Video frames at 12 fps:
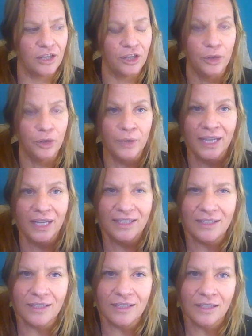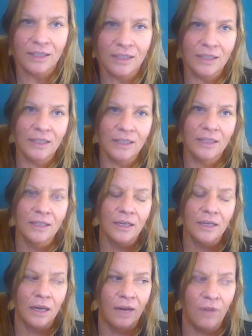unit
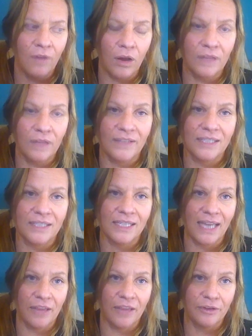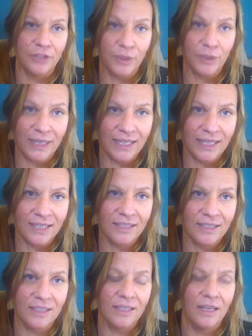of all of us together doing
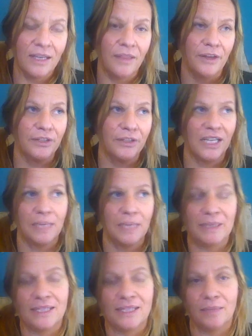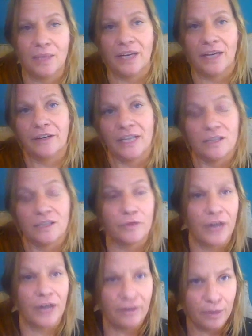this, there's going to be similarities
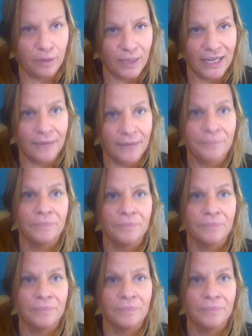for everybody.